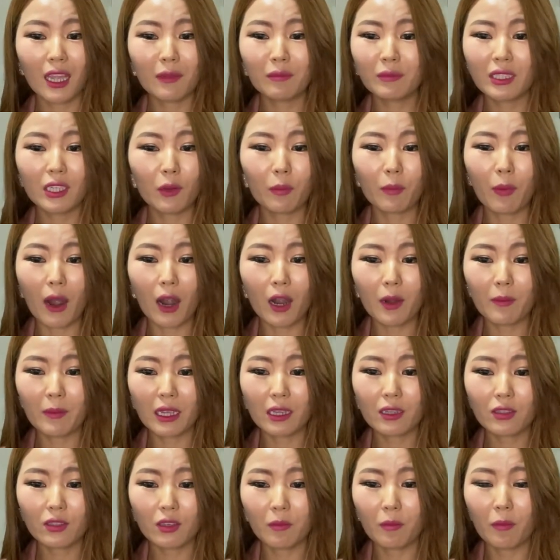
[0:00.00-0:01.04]
empty
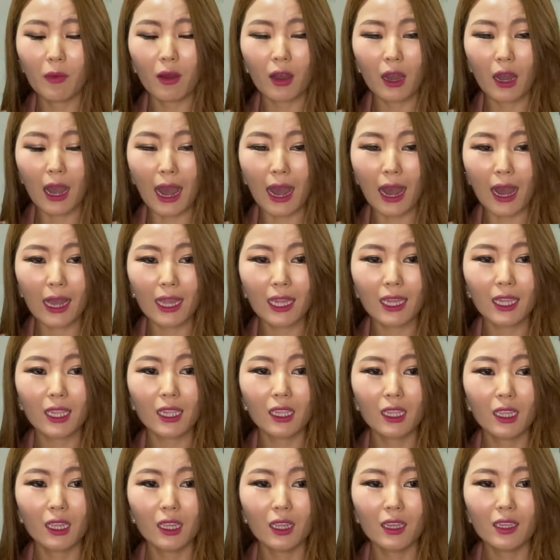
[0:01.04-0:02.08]
apartment. So I
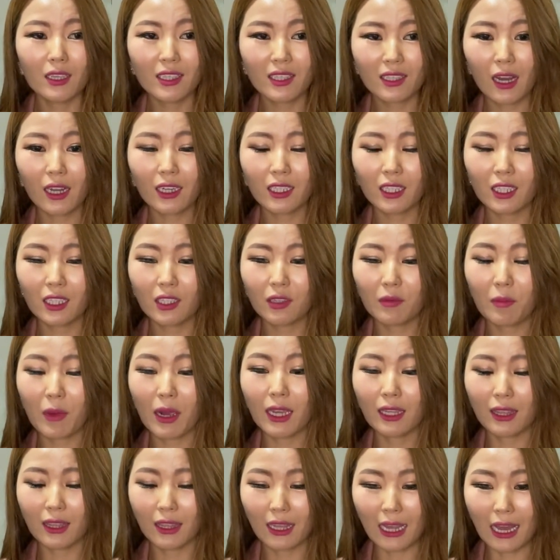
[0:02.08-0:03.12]
started
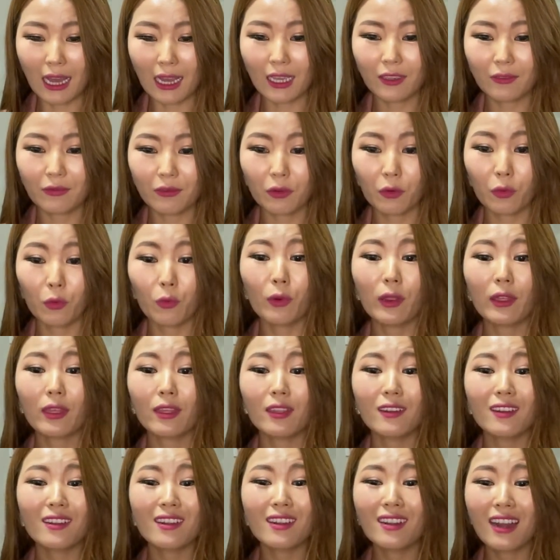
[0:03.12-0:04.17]
my life with
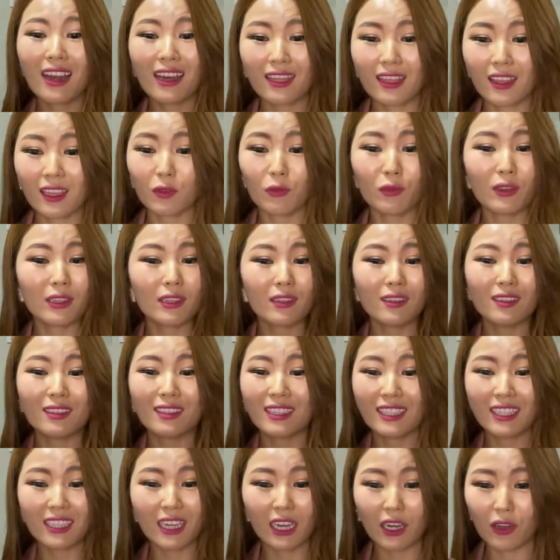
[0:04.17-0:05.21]
nothing, with
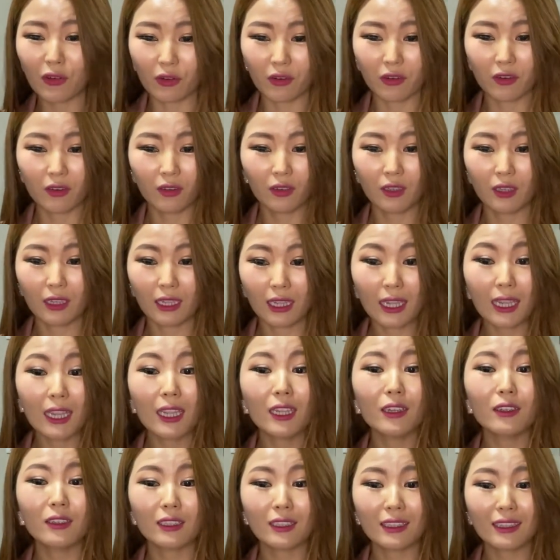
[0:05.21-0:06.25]
zero
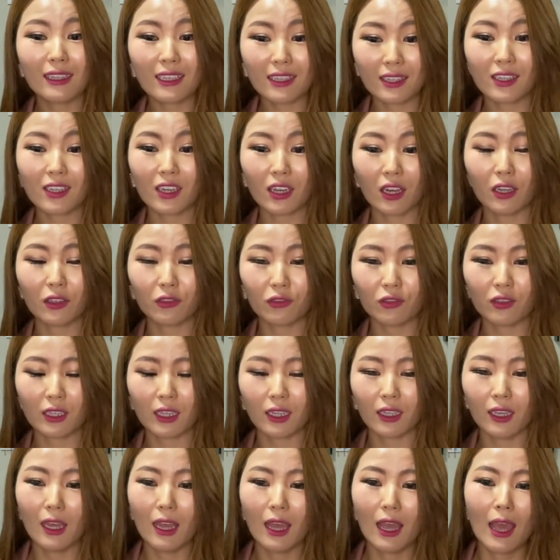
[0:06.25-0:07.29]
in this yeah.
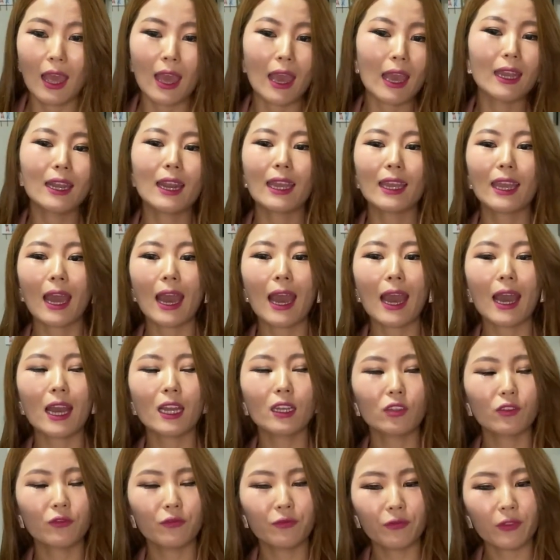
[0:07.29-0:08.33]
country. And I
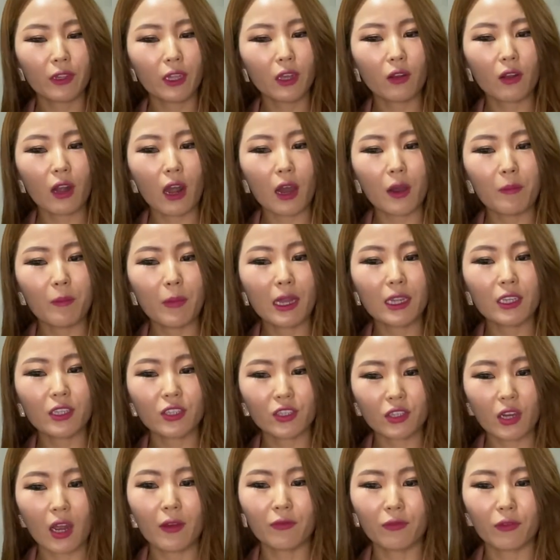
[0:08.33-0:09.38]
had to figure out my
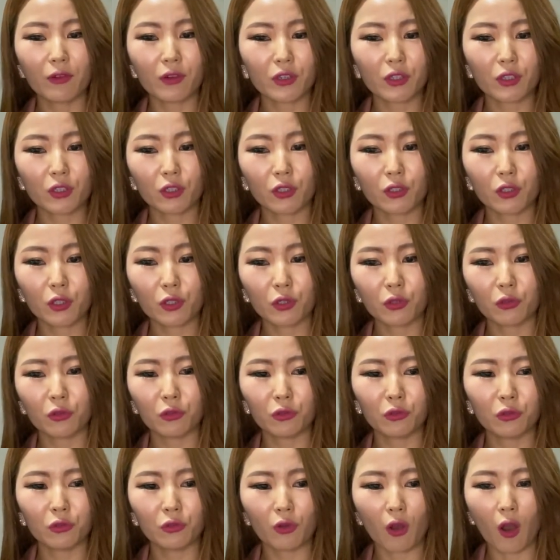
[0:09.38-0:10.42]
job first
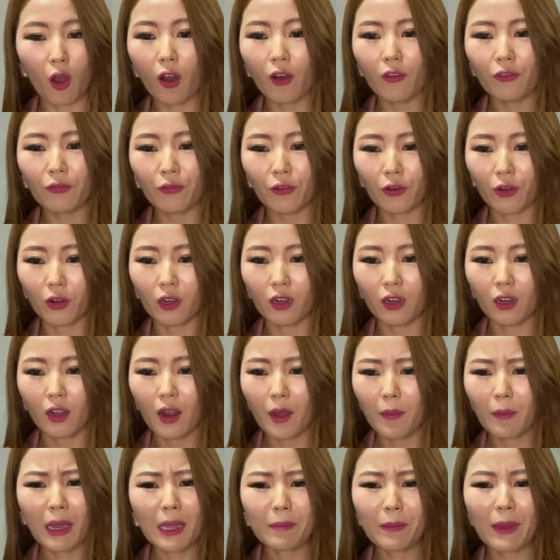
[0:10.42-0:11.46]
to offer
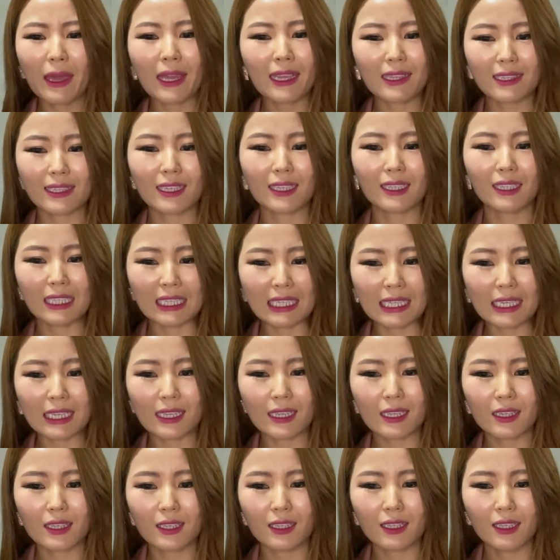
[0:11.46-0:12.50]
my basic
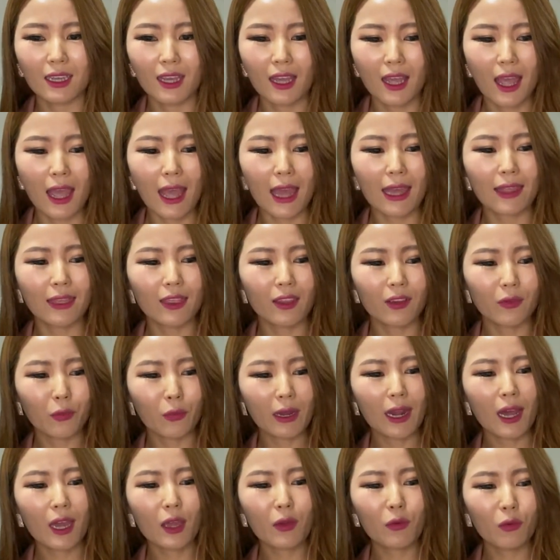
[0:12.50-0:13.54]
needs. And the,
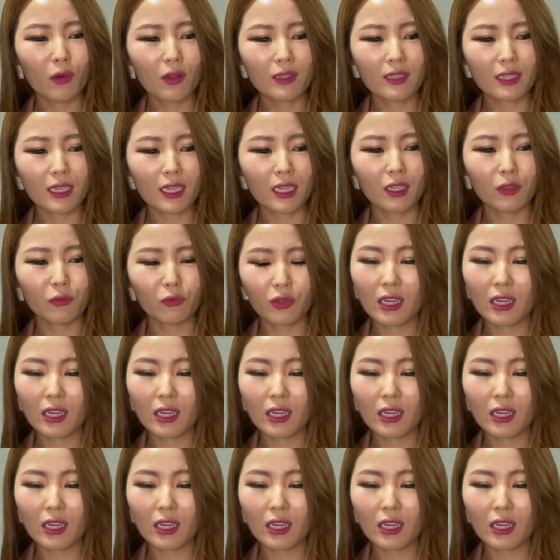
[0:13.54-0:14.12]
when I mm. was in